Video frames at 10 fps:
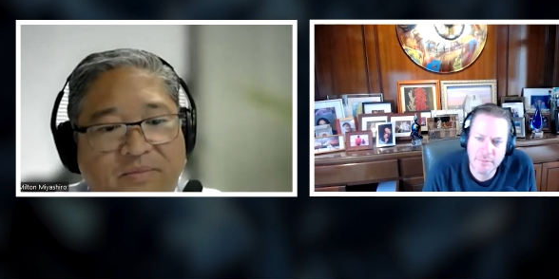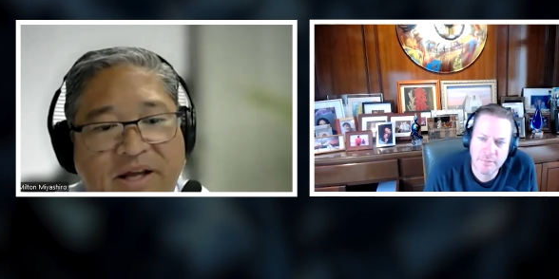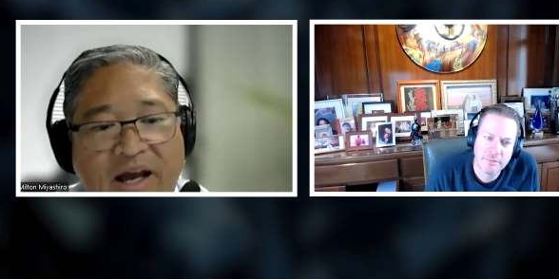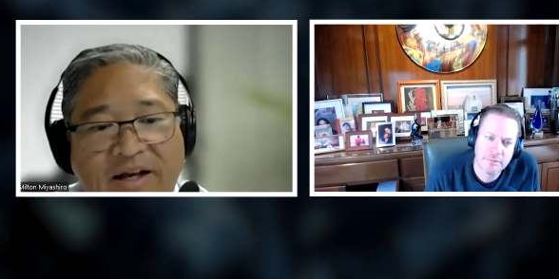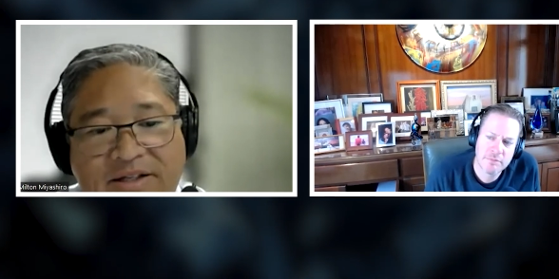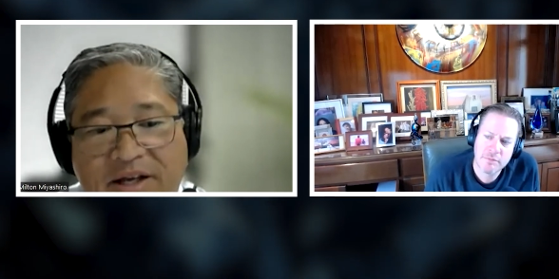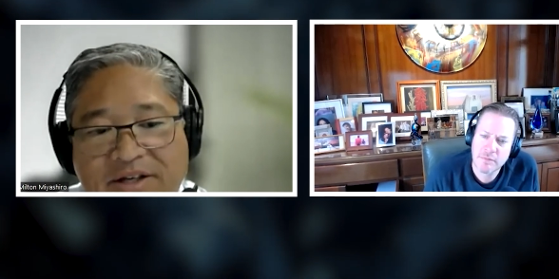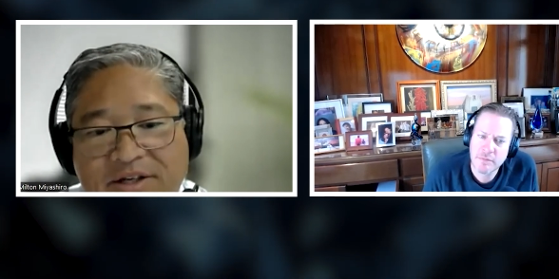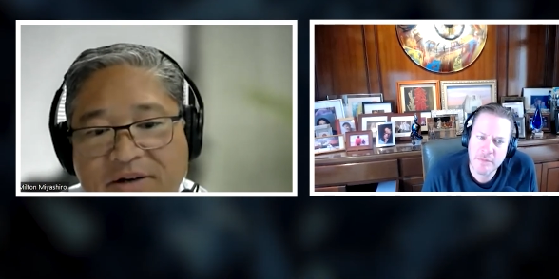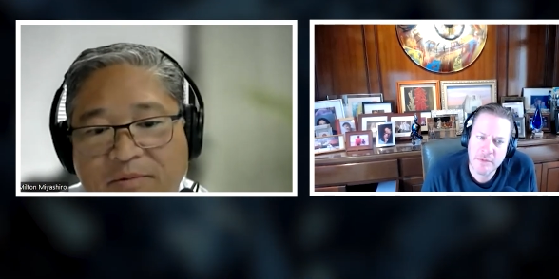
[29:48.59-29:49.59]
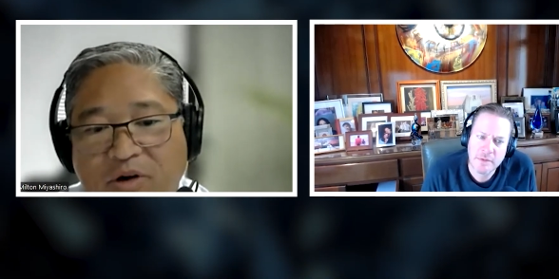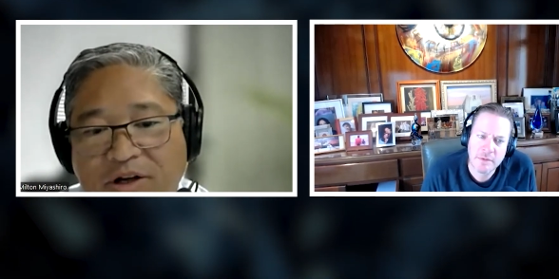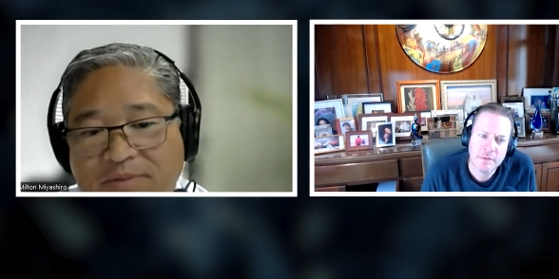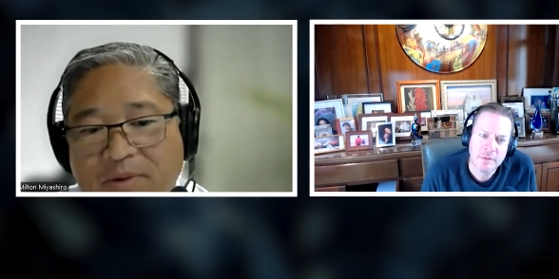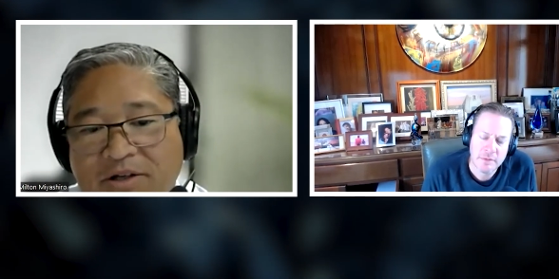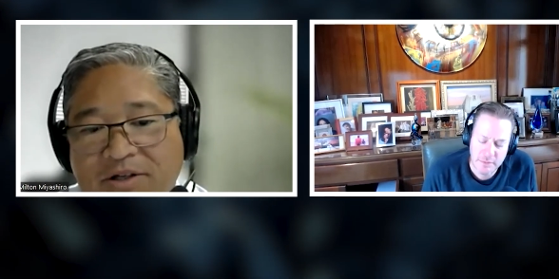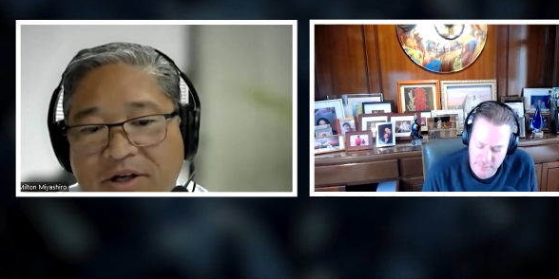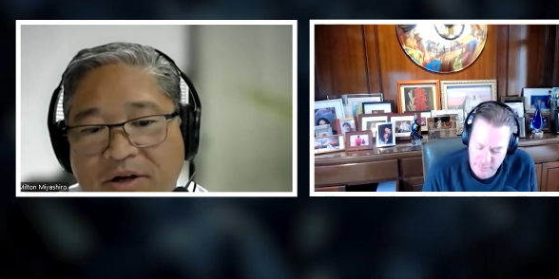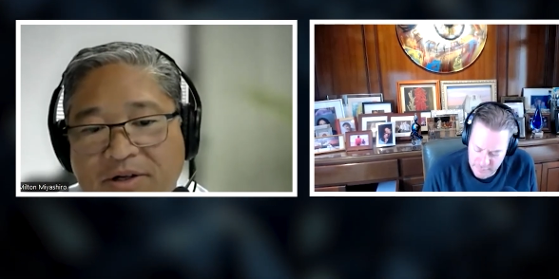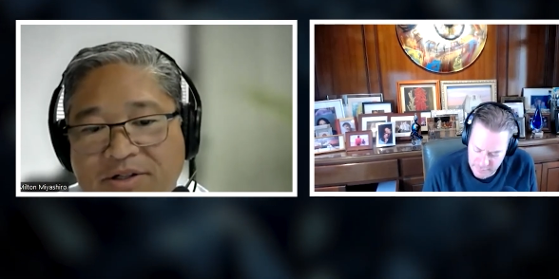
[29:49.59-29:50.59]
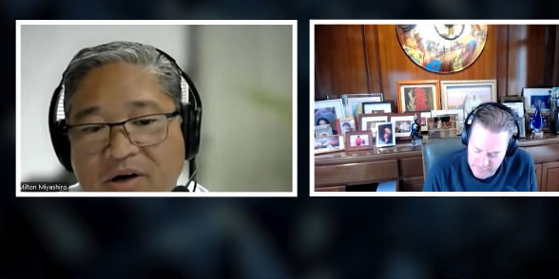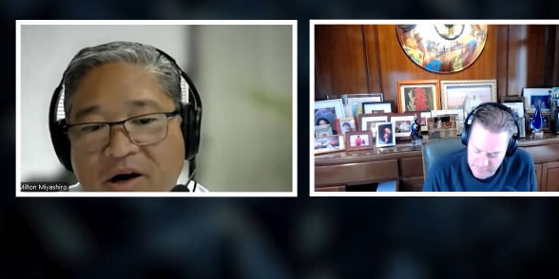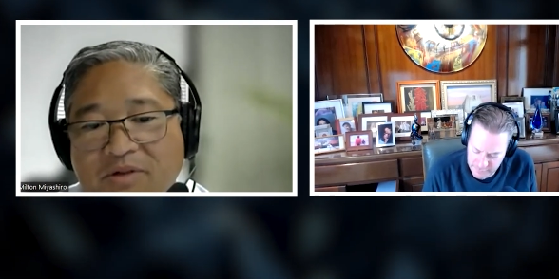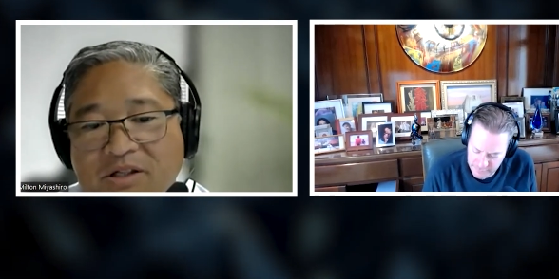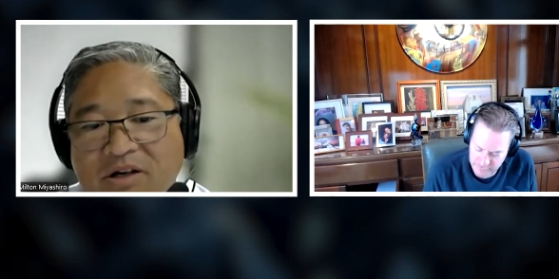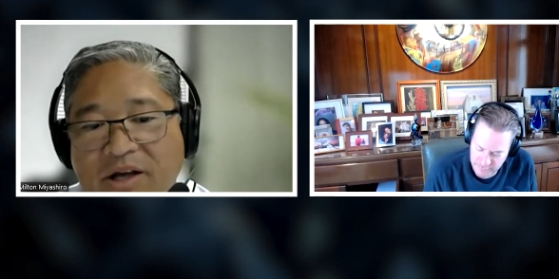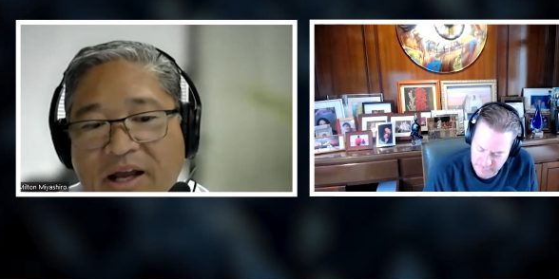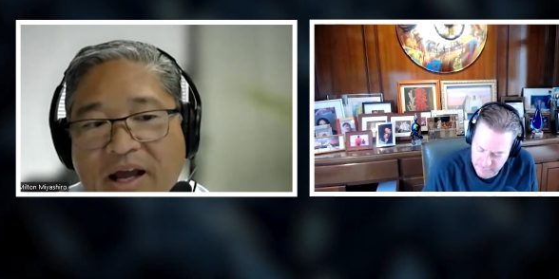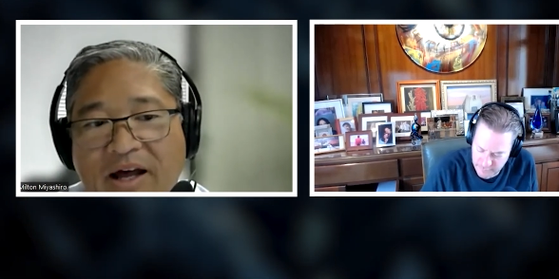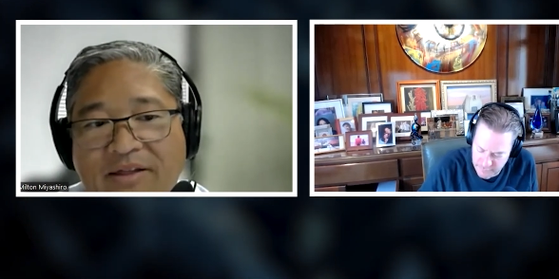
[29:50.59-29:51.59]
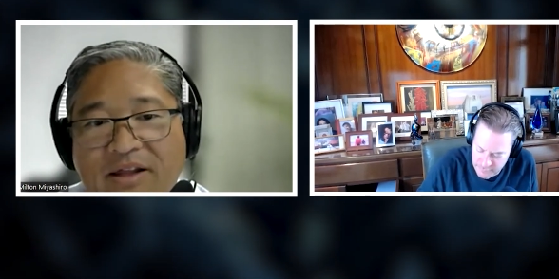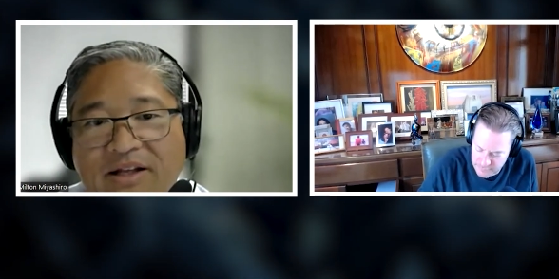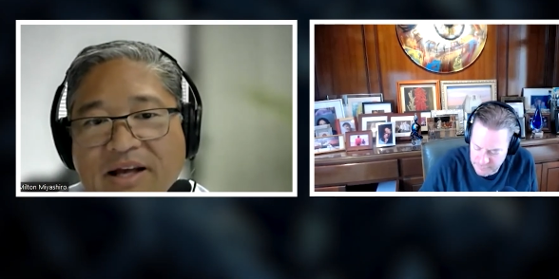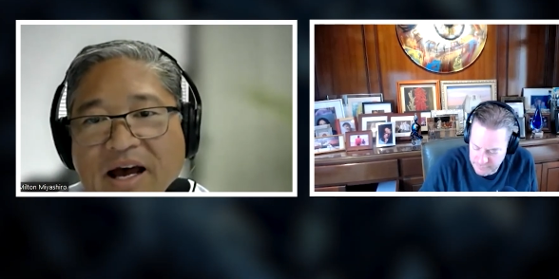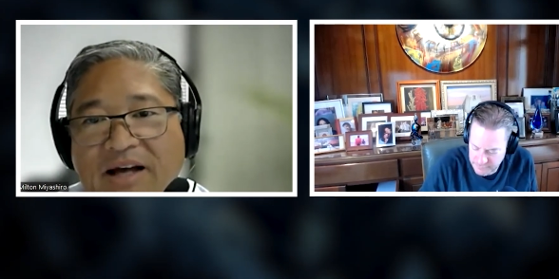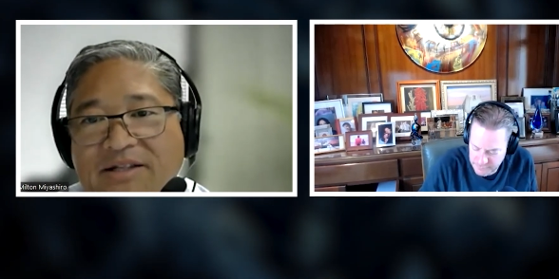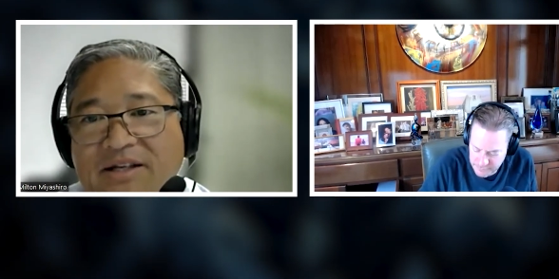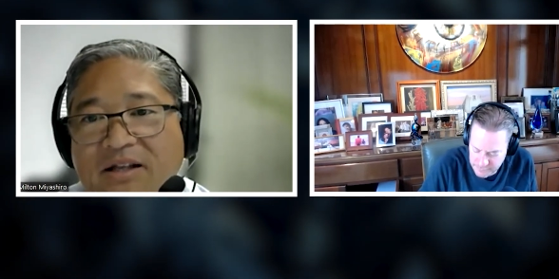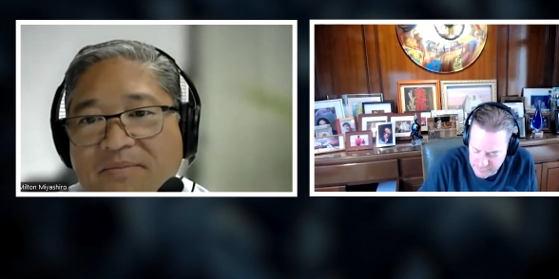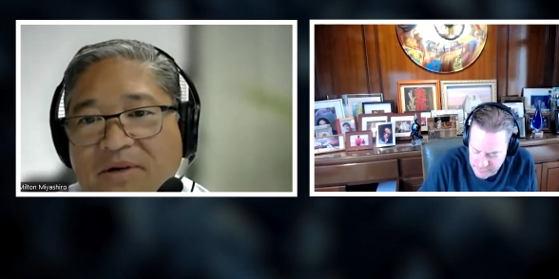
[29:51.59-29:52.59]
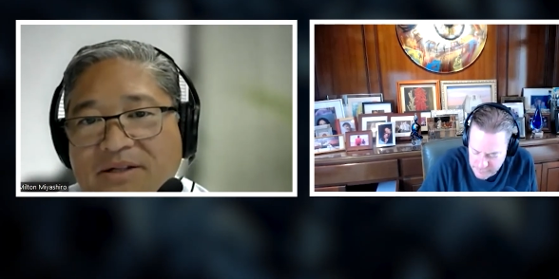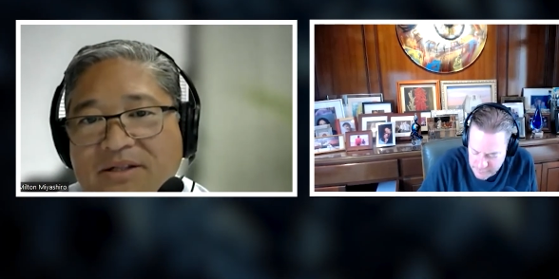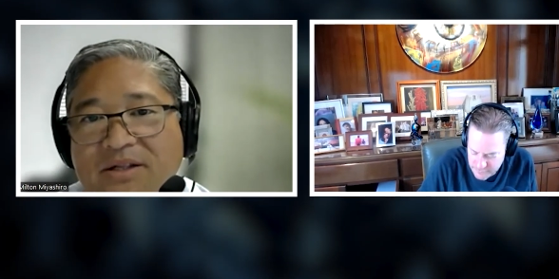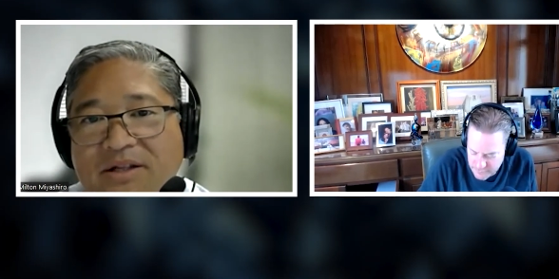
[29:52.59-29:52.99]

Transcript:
Speaker 1: taxation of mortgage-backed securities. So I was looking at the tax elements.